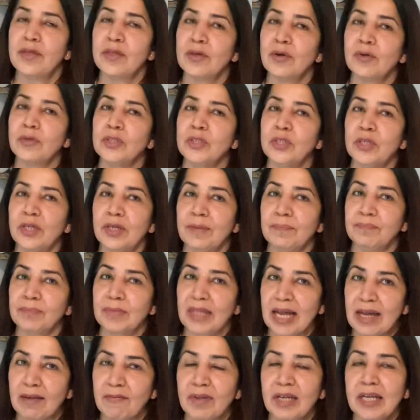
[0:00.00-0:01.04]
So
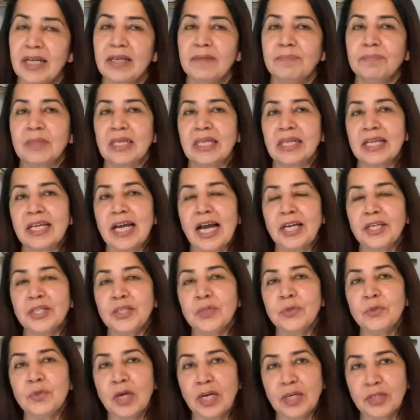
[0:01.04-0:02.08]
I will guide
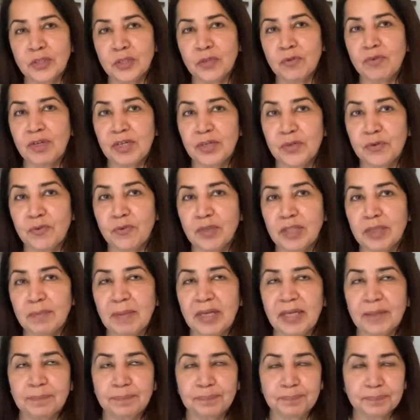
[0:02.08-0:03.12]
you and you will do with
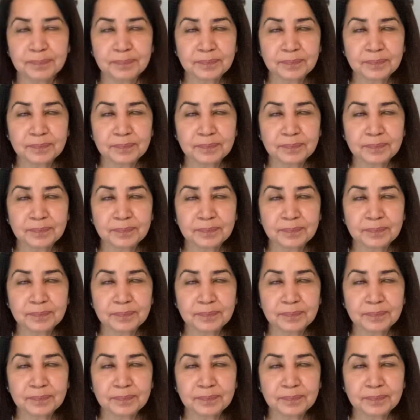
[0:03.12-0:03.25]
me.